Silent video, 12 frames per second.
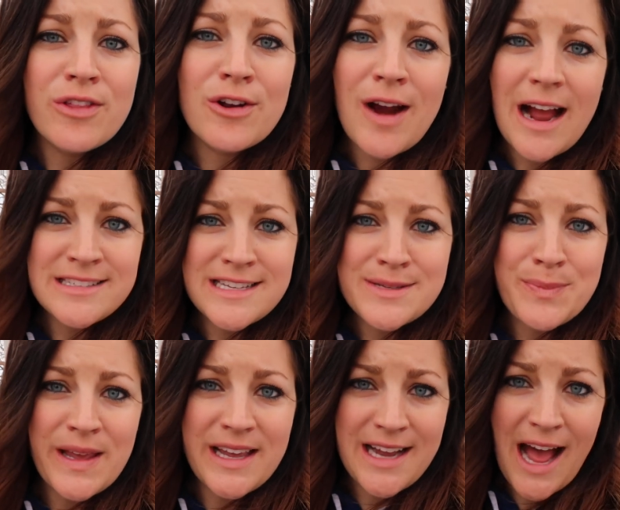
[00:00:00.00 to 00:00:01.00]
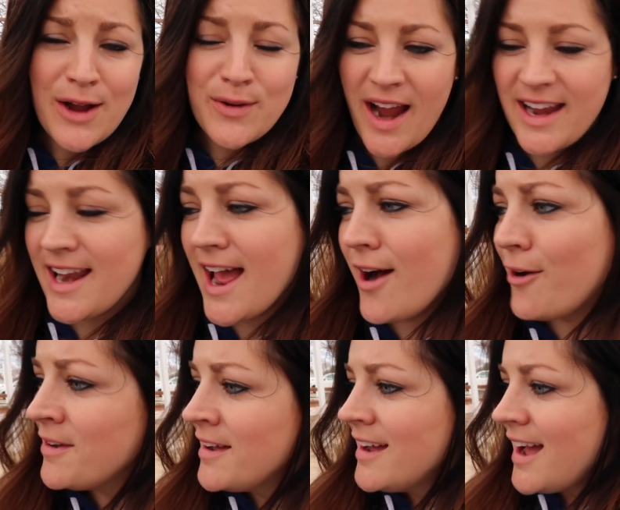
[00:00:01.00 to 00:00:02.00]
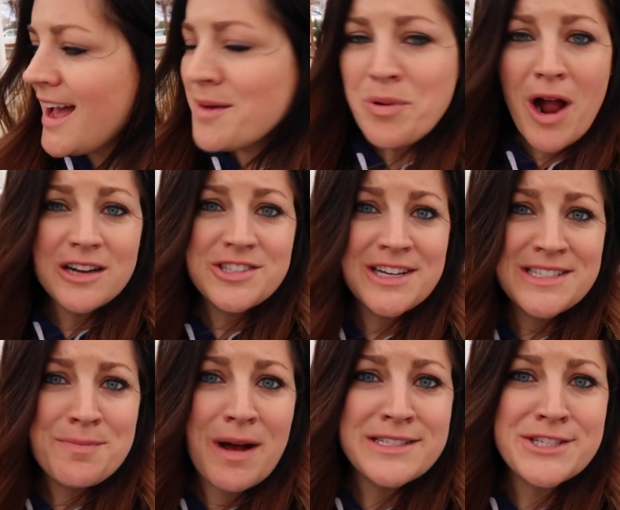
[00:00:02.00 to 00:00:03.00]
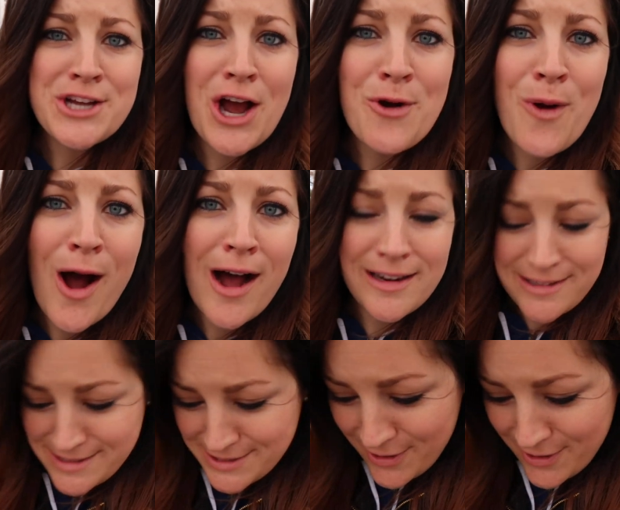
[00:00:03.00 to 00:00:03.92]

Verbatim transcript: The grass is being cut right now and projects must go on.